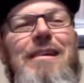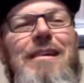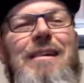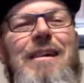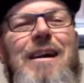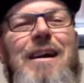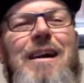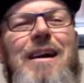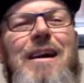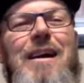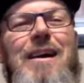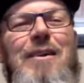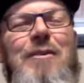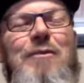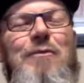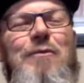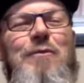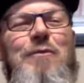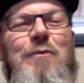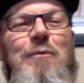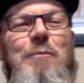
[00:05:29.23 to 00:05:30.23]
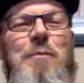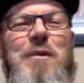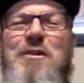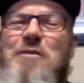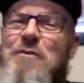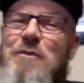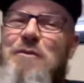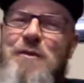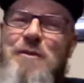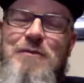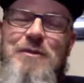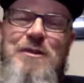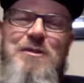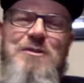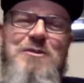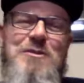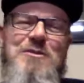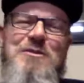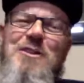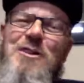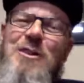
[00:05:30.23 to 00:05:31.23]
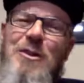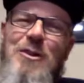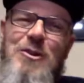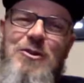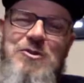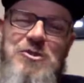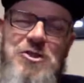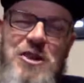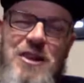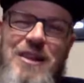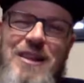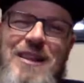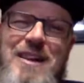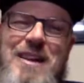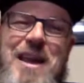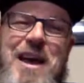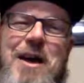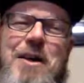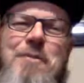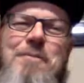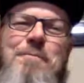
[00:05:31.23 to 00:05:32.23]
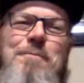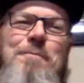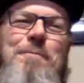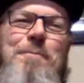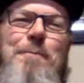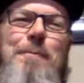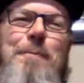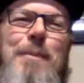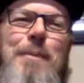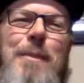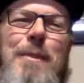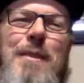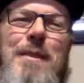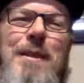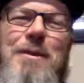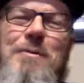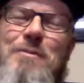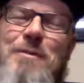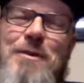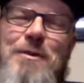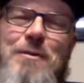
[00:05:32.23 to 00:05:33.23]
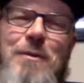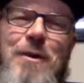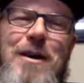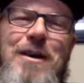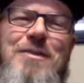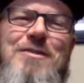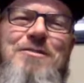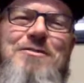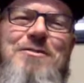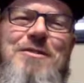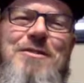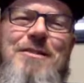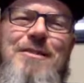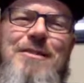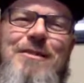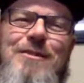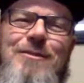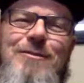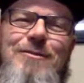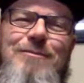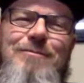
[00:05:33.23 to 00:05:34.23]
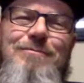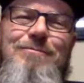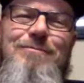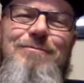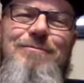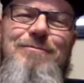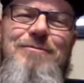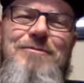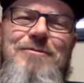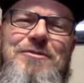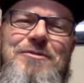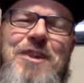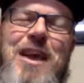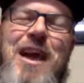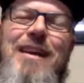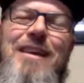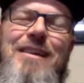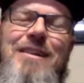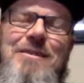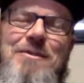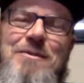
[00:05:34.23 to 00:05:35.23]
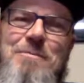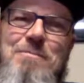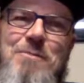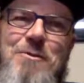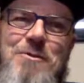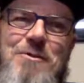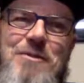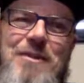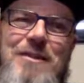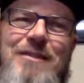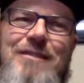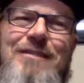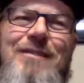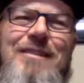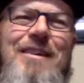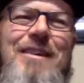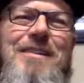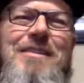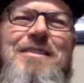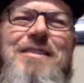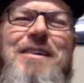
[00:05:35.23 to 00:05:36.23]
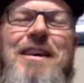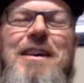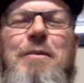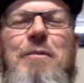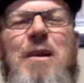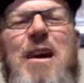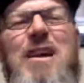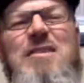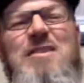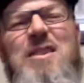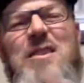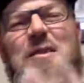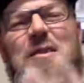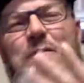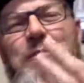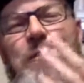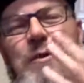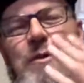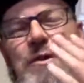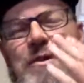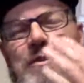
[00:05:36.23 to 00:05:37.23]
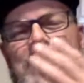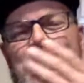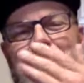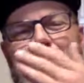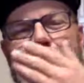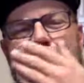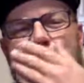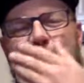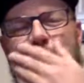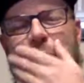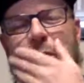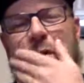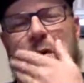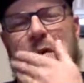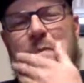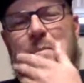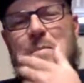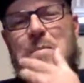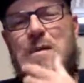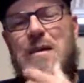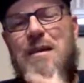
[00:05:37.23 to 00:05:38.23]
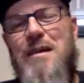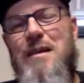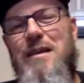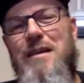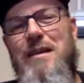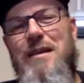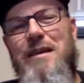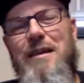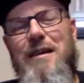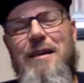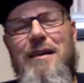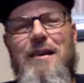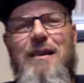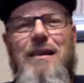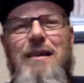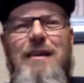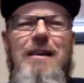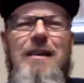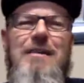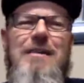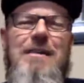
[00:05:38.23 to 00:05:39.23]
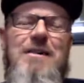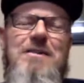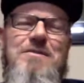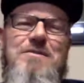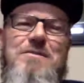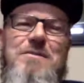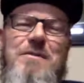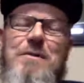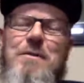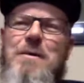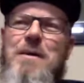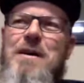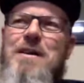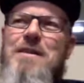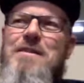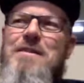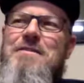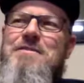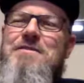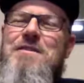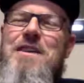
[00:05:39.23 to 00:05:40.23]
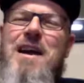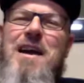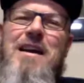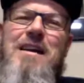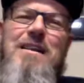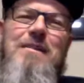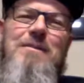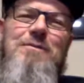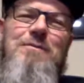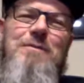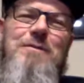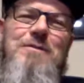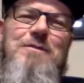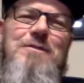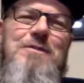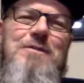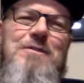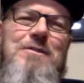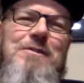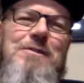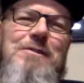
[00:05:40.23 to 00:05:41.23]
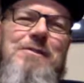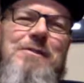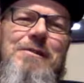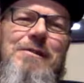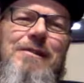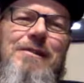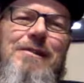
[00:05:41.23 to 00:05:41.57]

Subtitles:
Mid 50s is a little chilly now. It requires a jacket in the morning. I can tell you that's in the 40s in the morning, but it does require a jacket for sure.